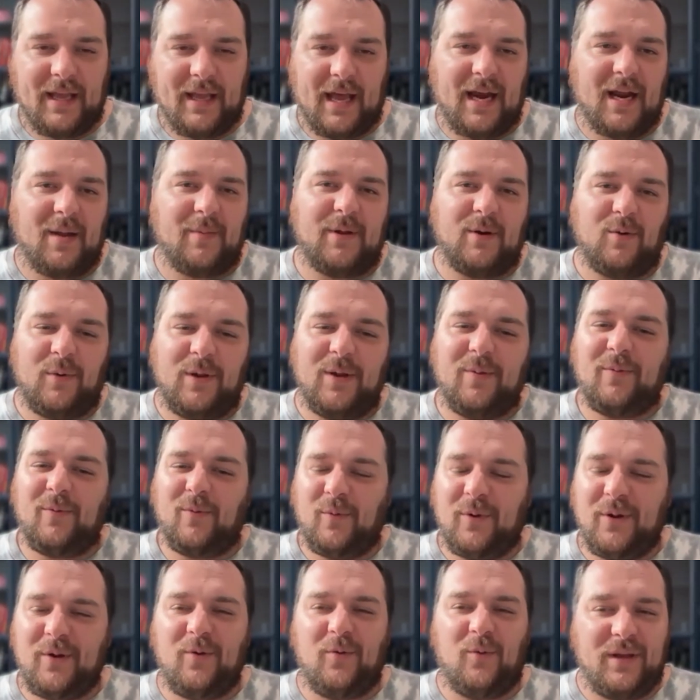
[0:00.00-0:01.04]
And I mean,
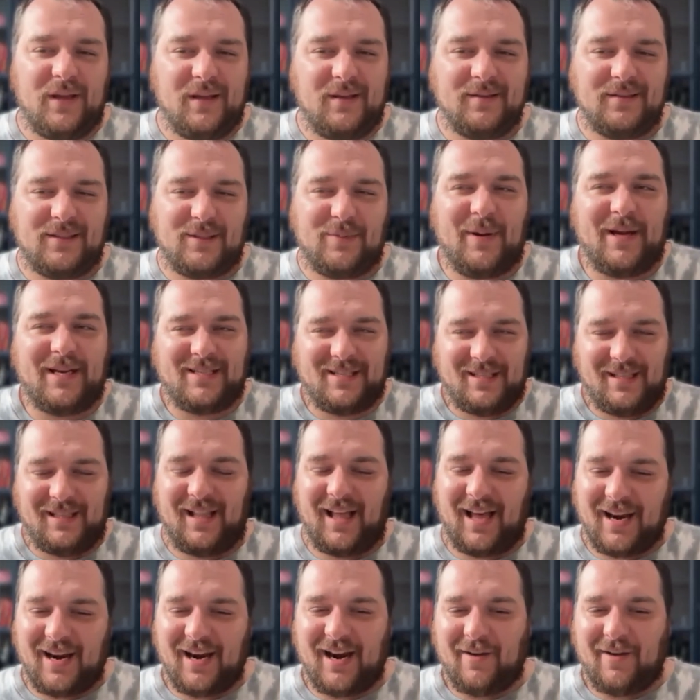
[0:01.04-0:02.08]
we spend a
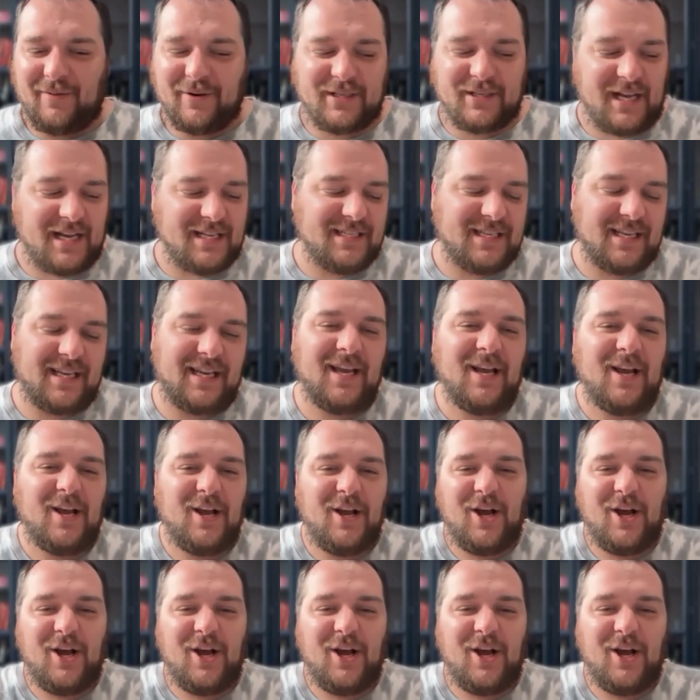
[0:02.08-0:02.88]
lot on advertising.